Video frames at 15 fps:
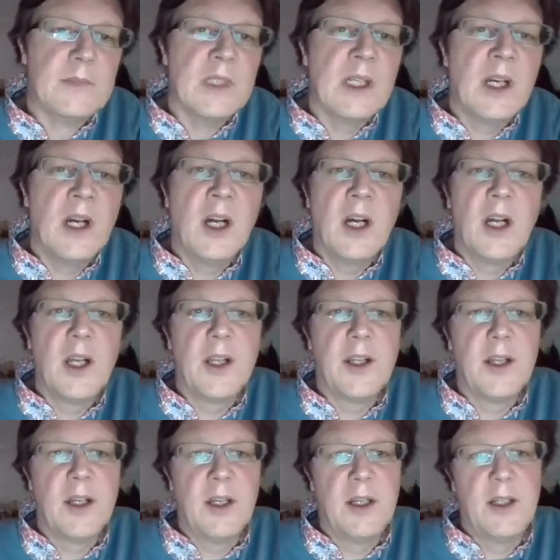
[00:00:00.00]

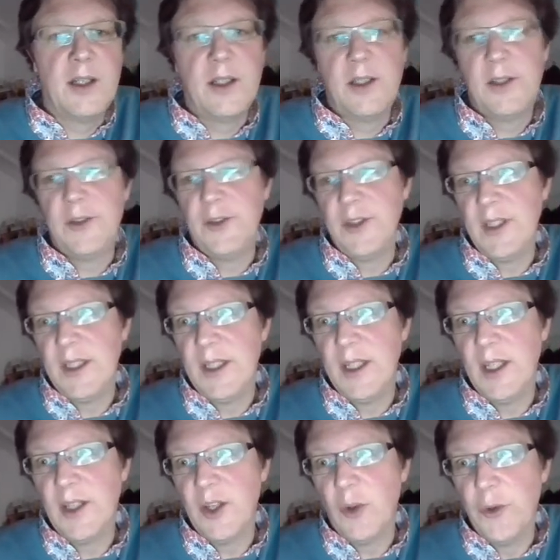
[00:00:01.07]

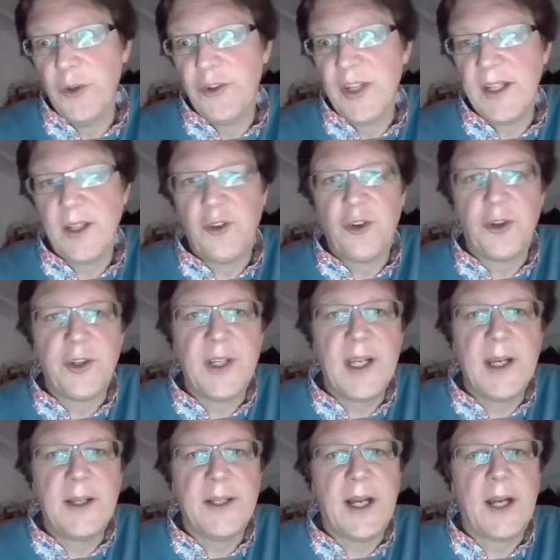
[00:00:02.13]
all the settings are
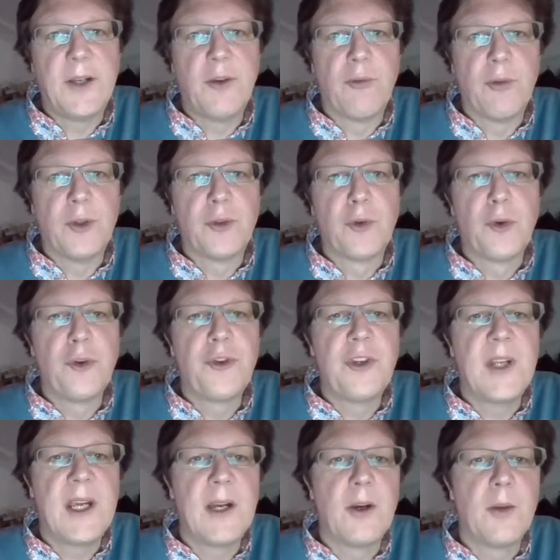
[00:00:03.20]
there, and either returns
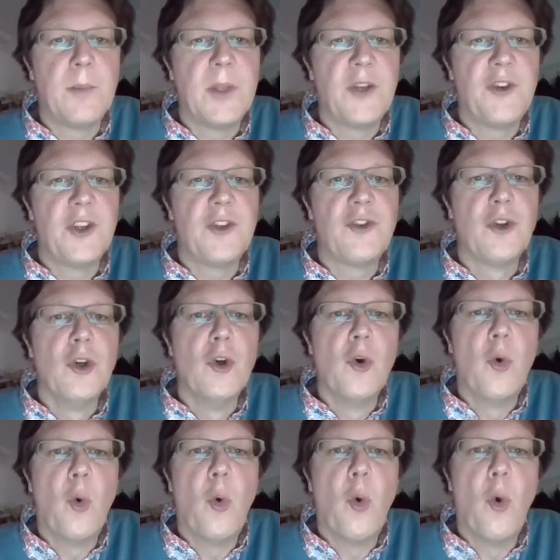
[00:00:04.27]
an error message
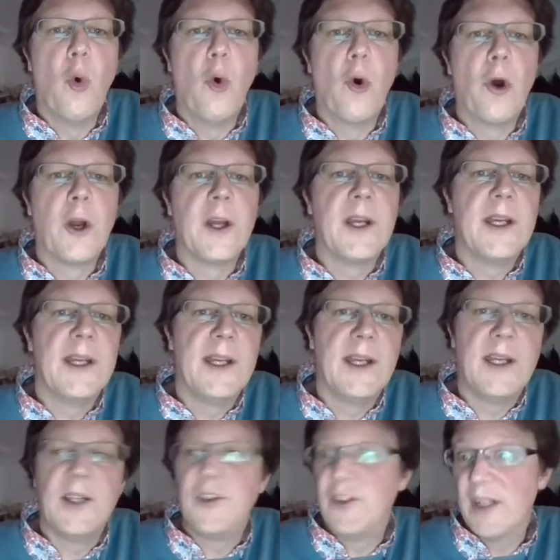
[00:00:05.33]
or
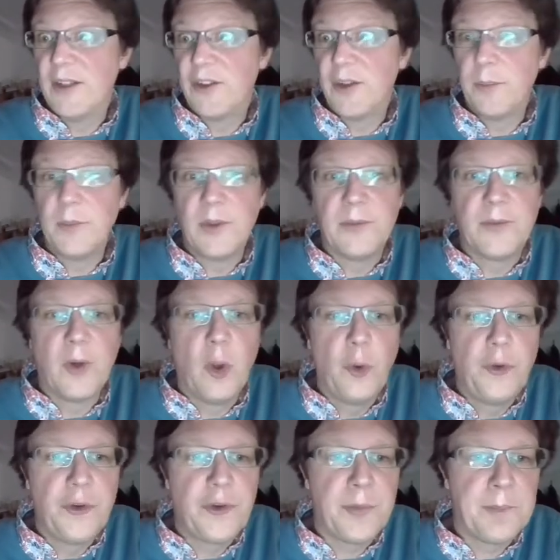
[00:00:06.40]
it sets some
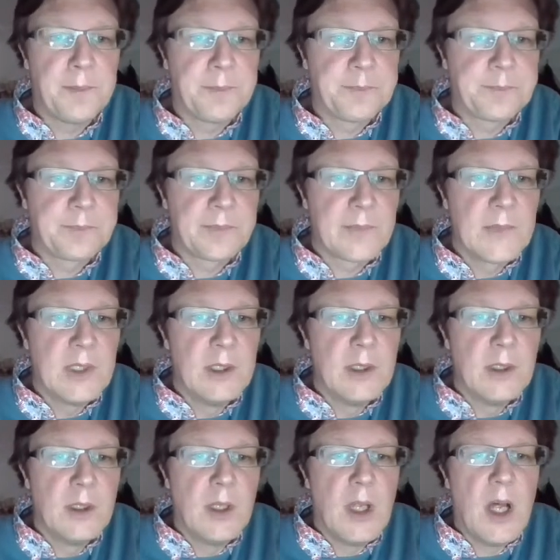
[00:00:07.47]
defaults.
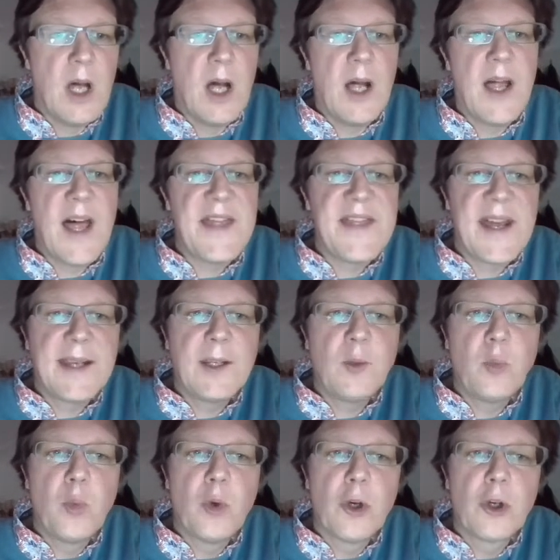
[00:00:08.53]
And then it
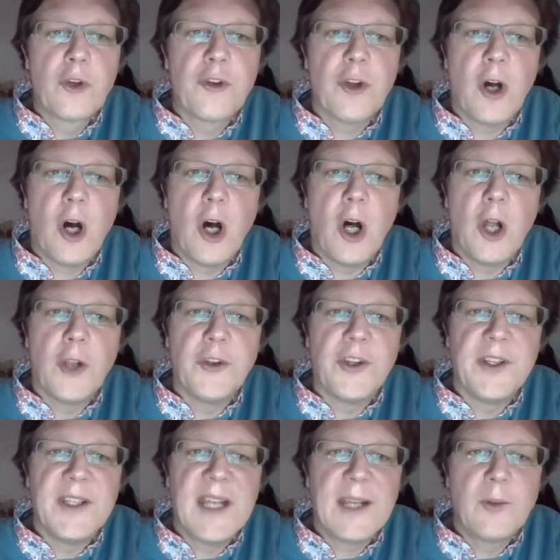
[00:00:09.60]
works on the
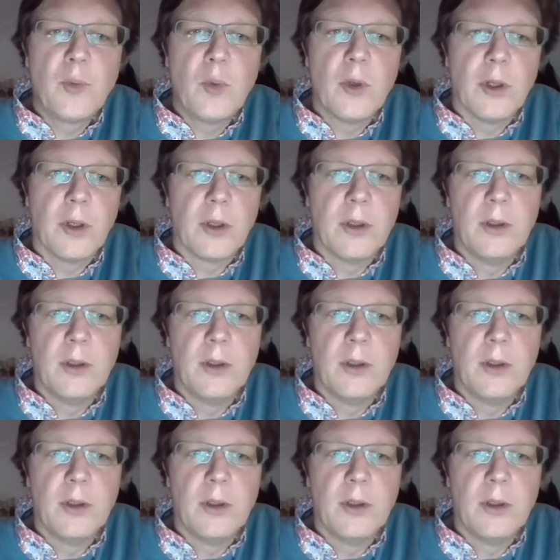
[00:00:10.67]
network.